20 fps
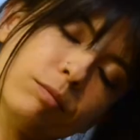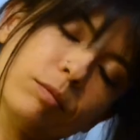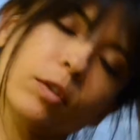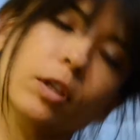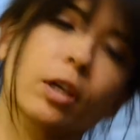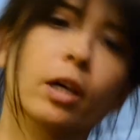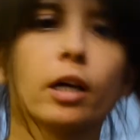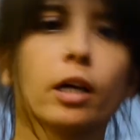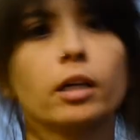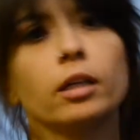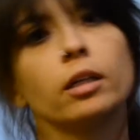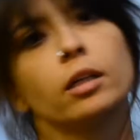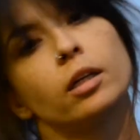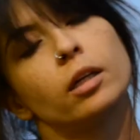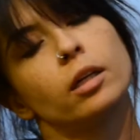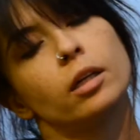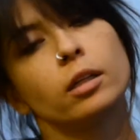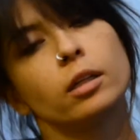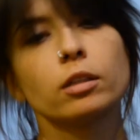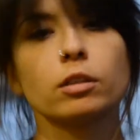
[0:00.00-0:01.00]
Okay,
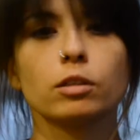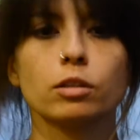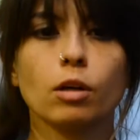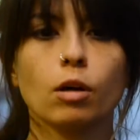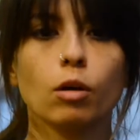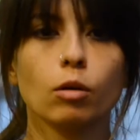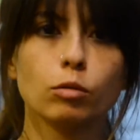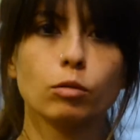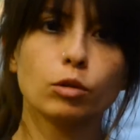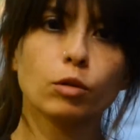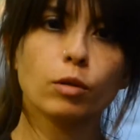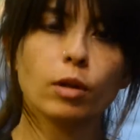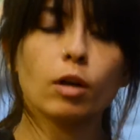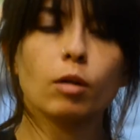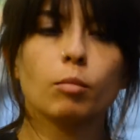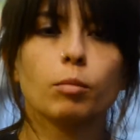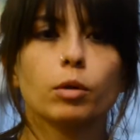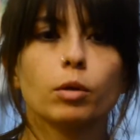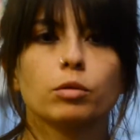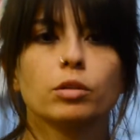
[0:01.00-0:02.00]
so do that
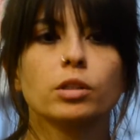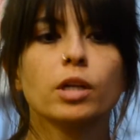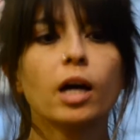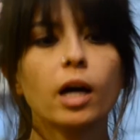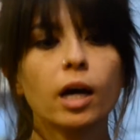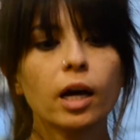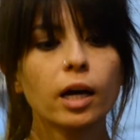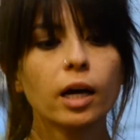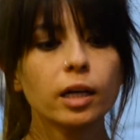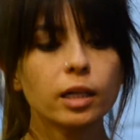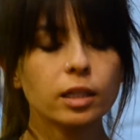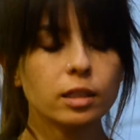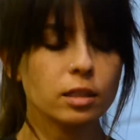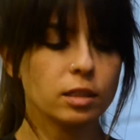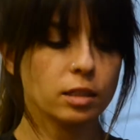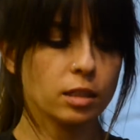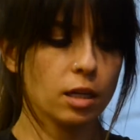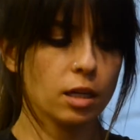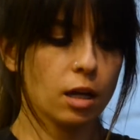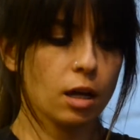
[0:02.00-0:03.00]
on both sides.
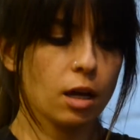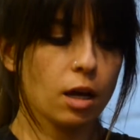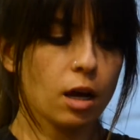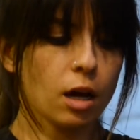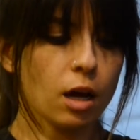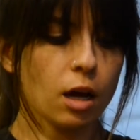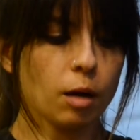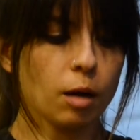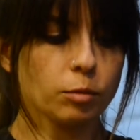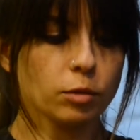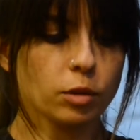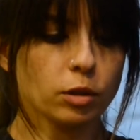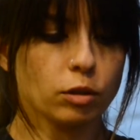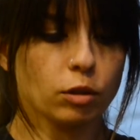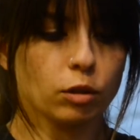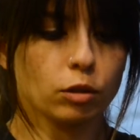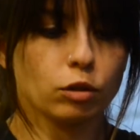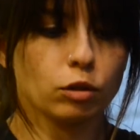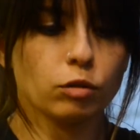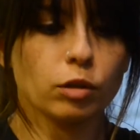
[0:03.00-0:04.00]
So that's a
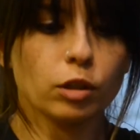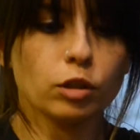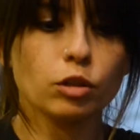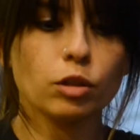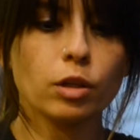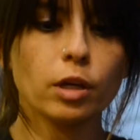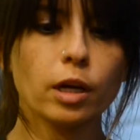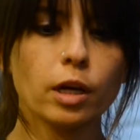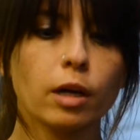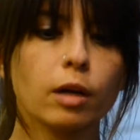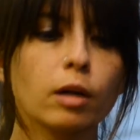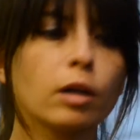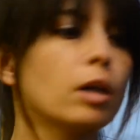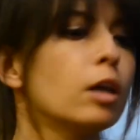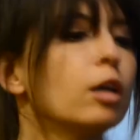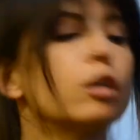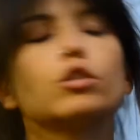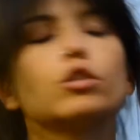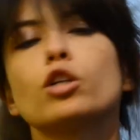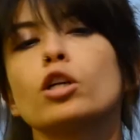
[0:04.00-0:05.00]
good stretch there.
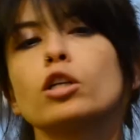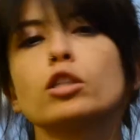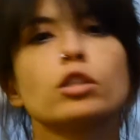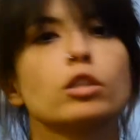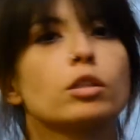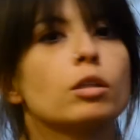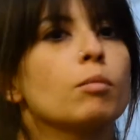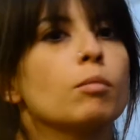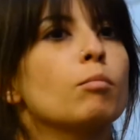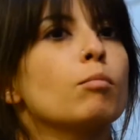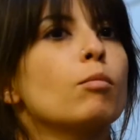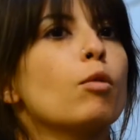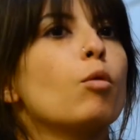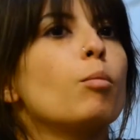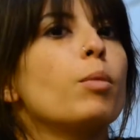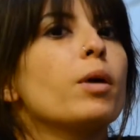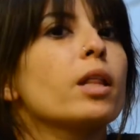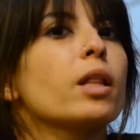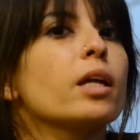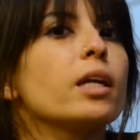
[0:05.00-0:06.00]
Just some
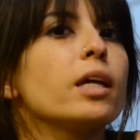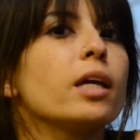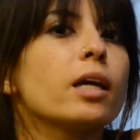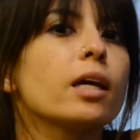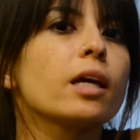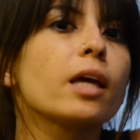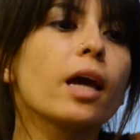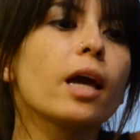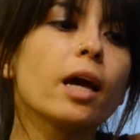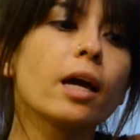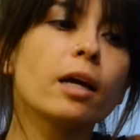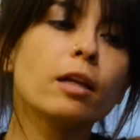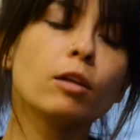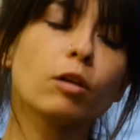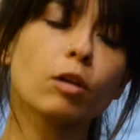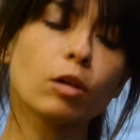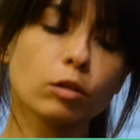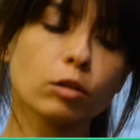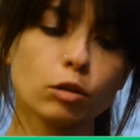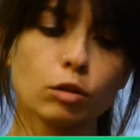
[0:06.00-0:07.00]
mobility again. You
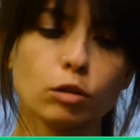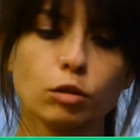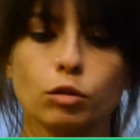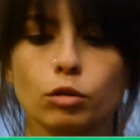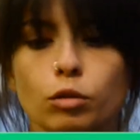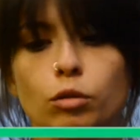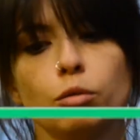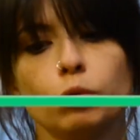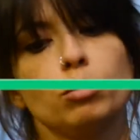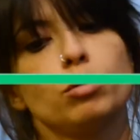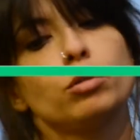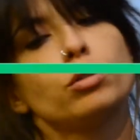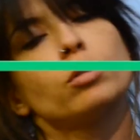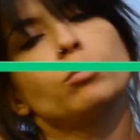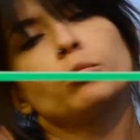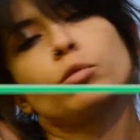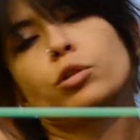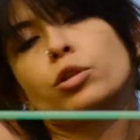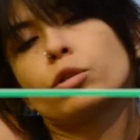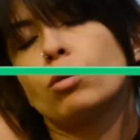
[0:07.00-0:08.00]
can just do
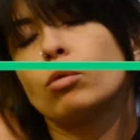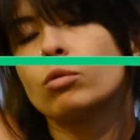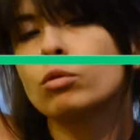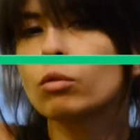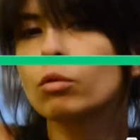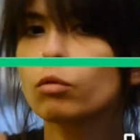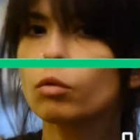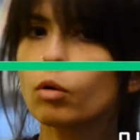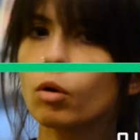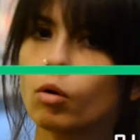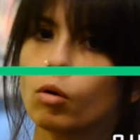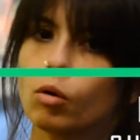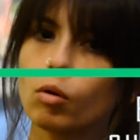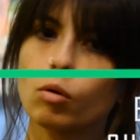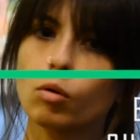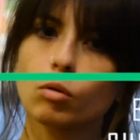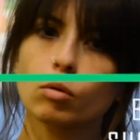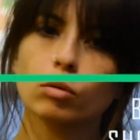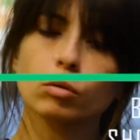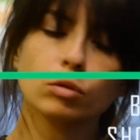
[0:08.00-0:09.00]
some shoulder
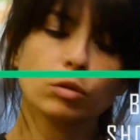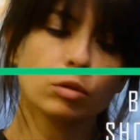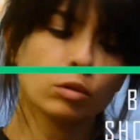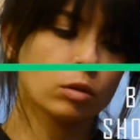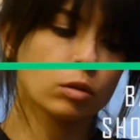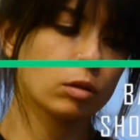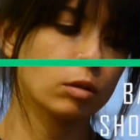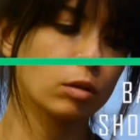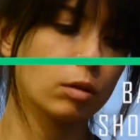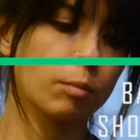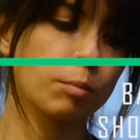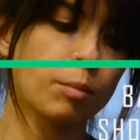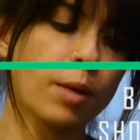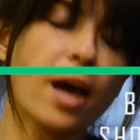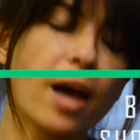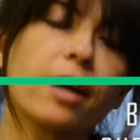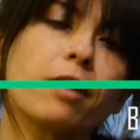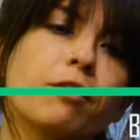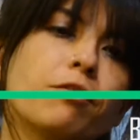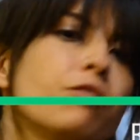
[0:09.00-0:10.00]
rolls
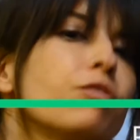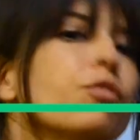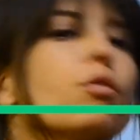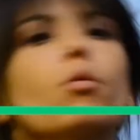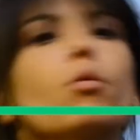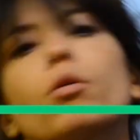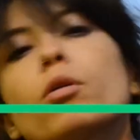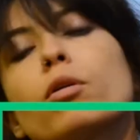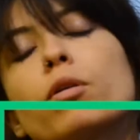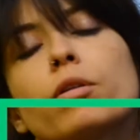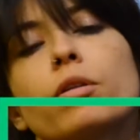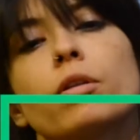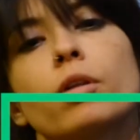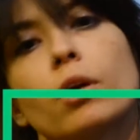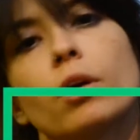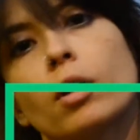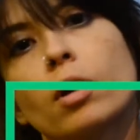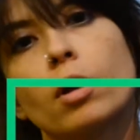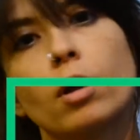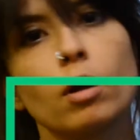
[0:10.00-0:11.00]
back and forth.
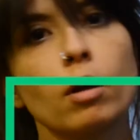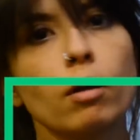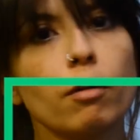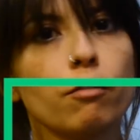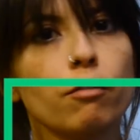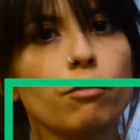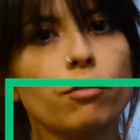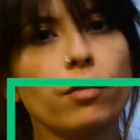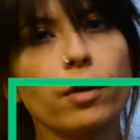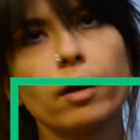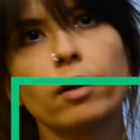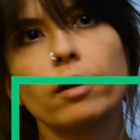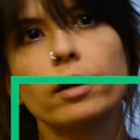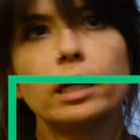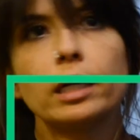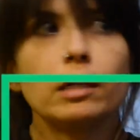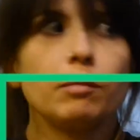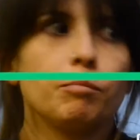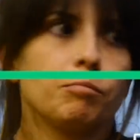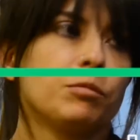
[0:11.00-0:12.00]

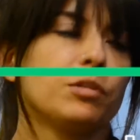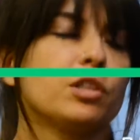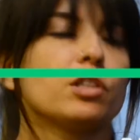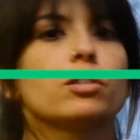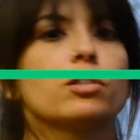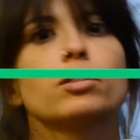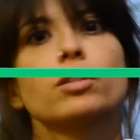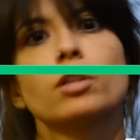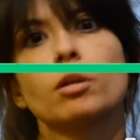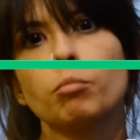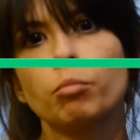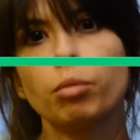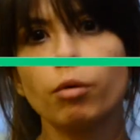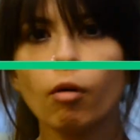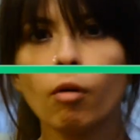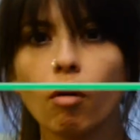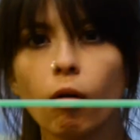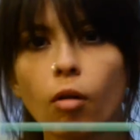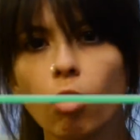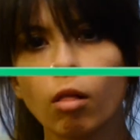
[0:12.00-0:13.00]
Very
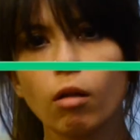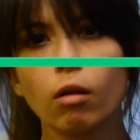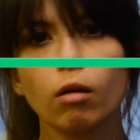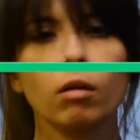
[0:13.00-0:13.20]
simple,